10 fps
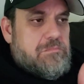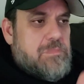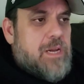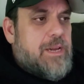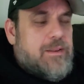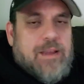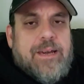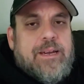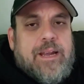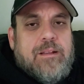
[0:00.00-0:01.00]
Again, I
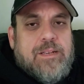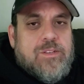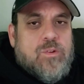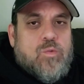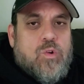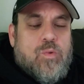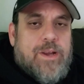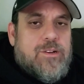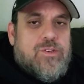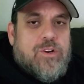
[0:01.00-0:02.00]
could care less if the War
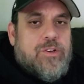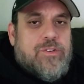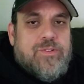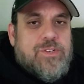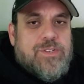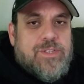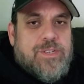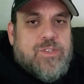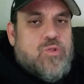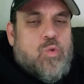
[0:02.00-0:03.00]
Raiders are used as
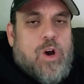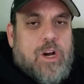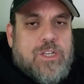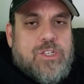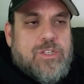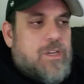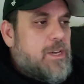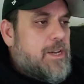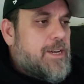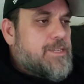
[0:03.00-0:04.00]
squash,
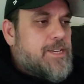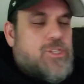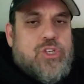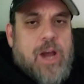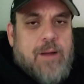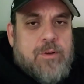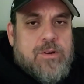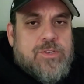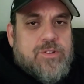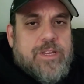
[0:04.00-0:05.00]
as
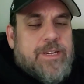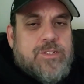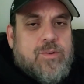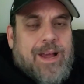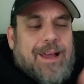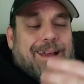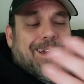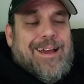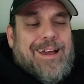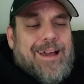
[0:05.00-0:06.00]
jobbers, or they get squash.
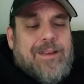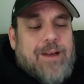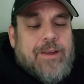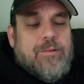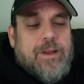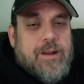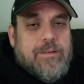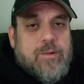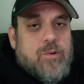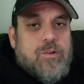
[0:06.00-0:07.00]
I don't care.
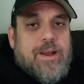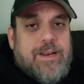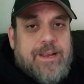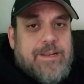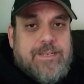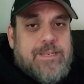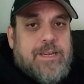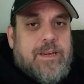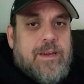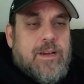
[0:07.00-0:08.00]
They were great in
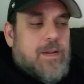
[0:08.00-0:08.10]
NXT,